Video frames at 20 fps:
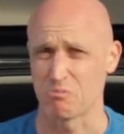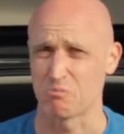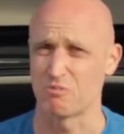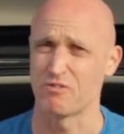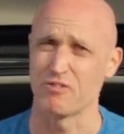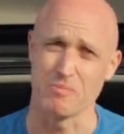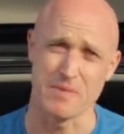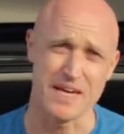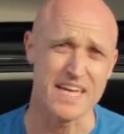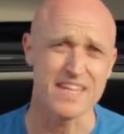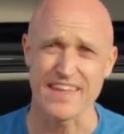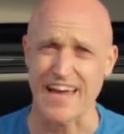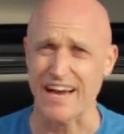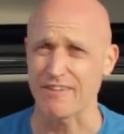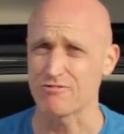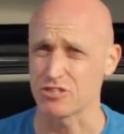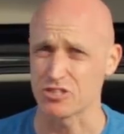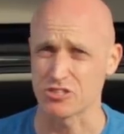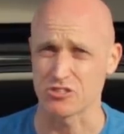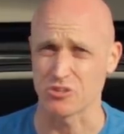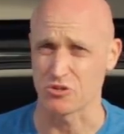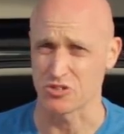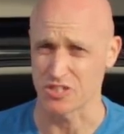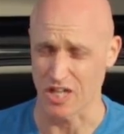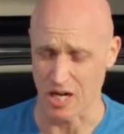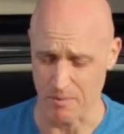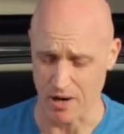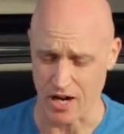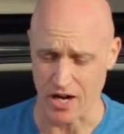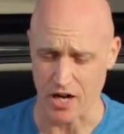for me, the average sort of
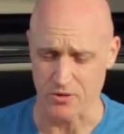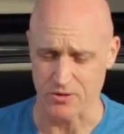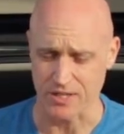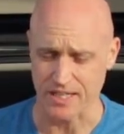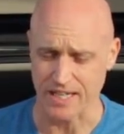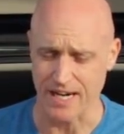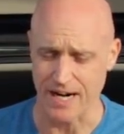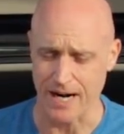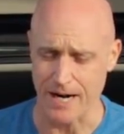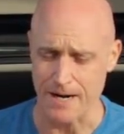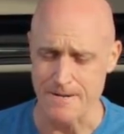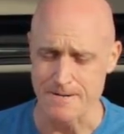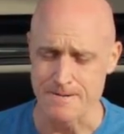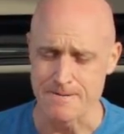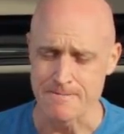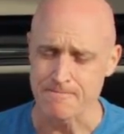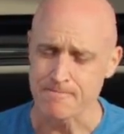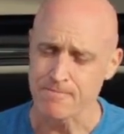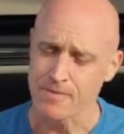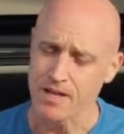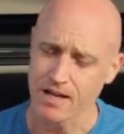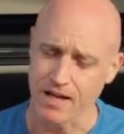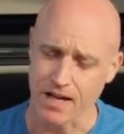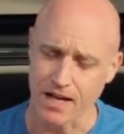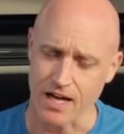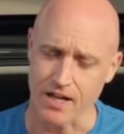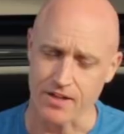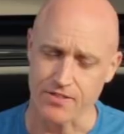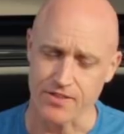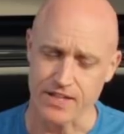time I own a car.
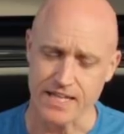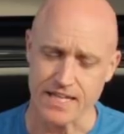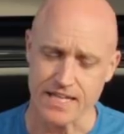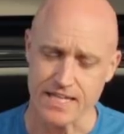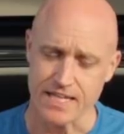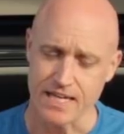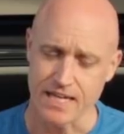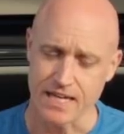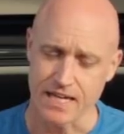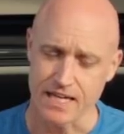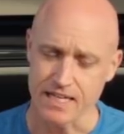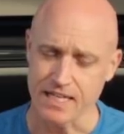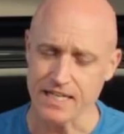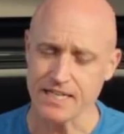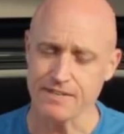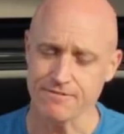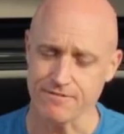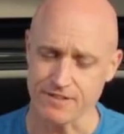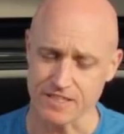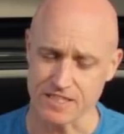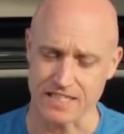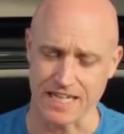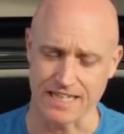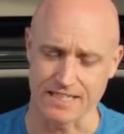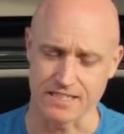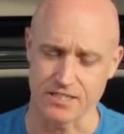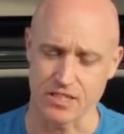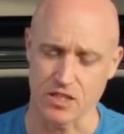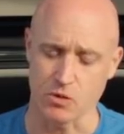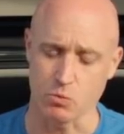The Leaf
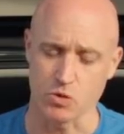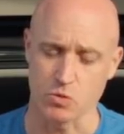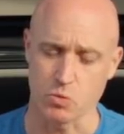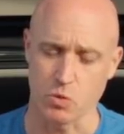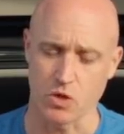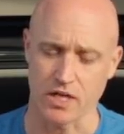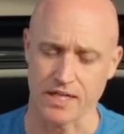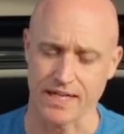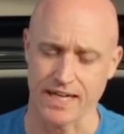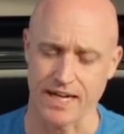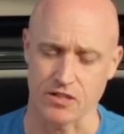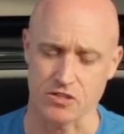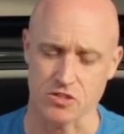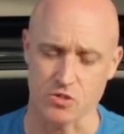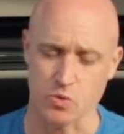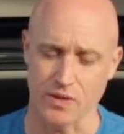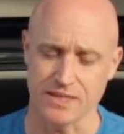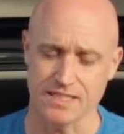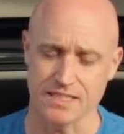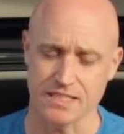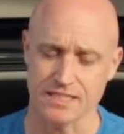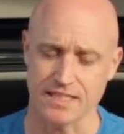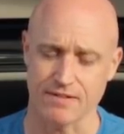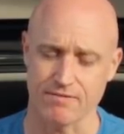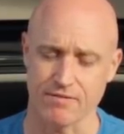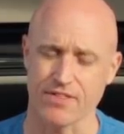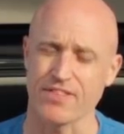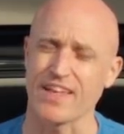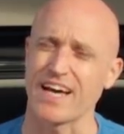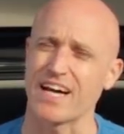Ascenta would work out
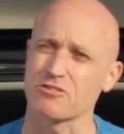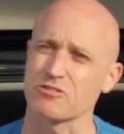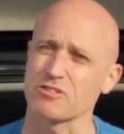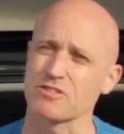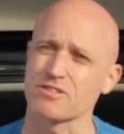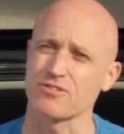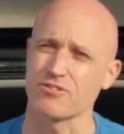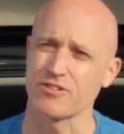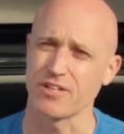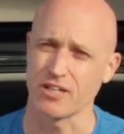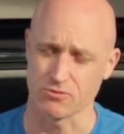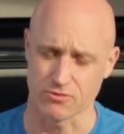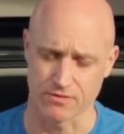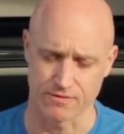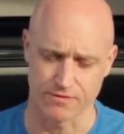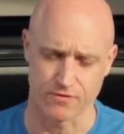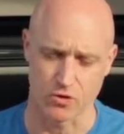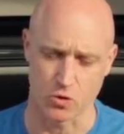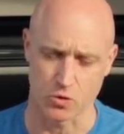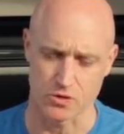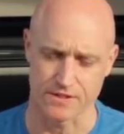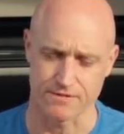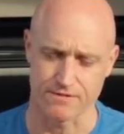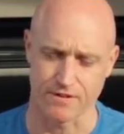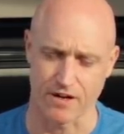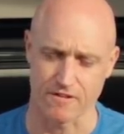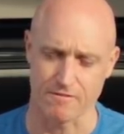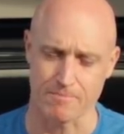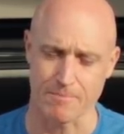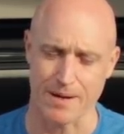
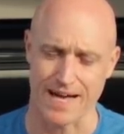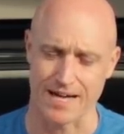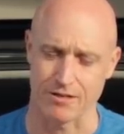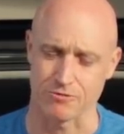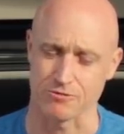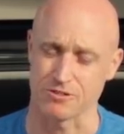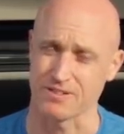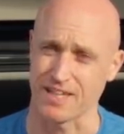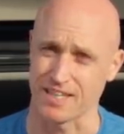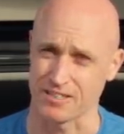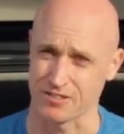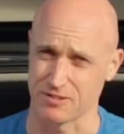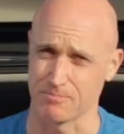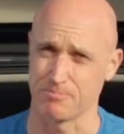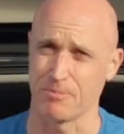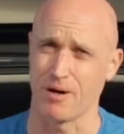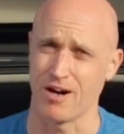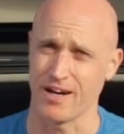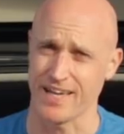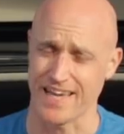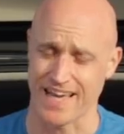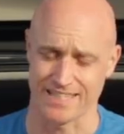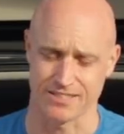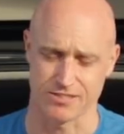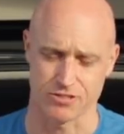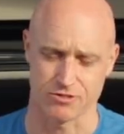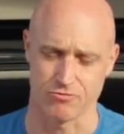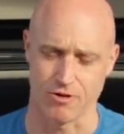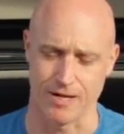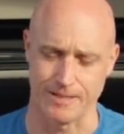£27,345. That's to buy
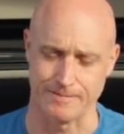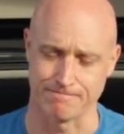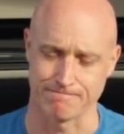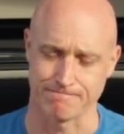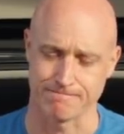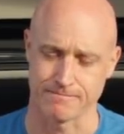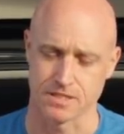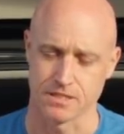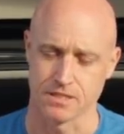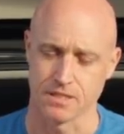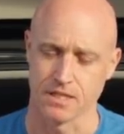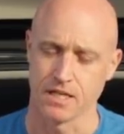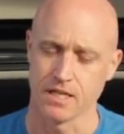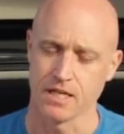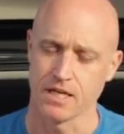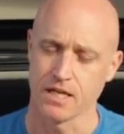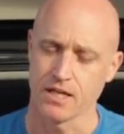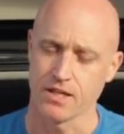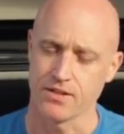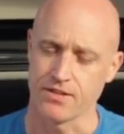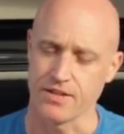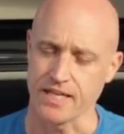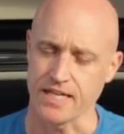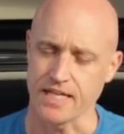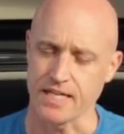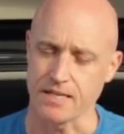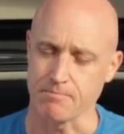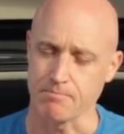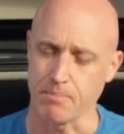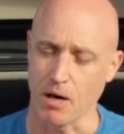and to run.
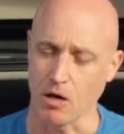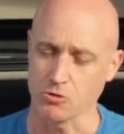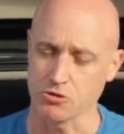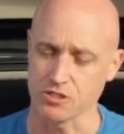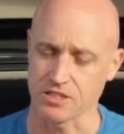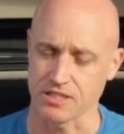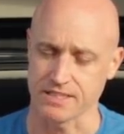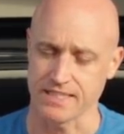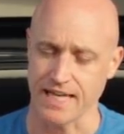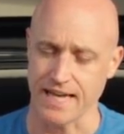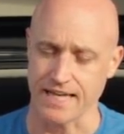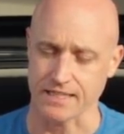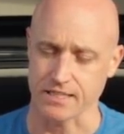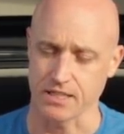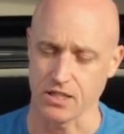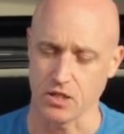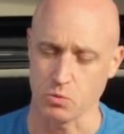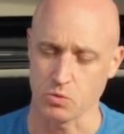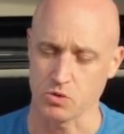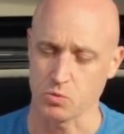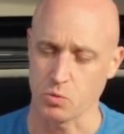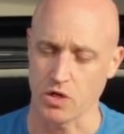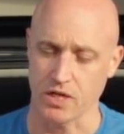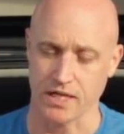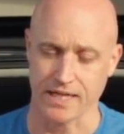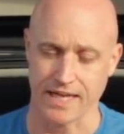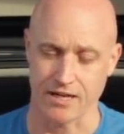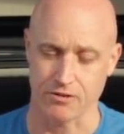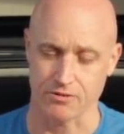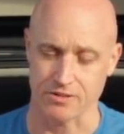The Pulsar Tecna would
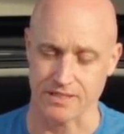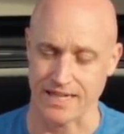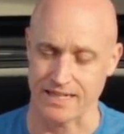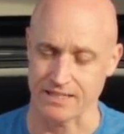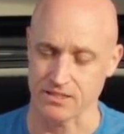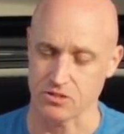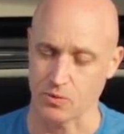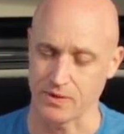work out at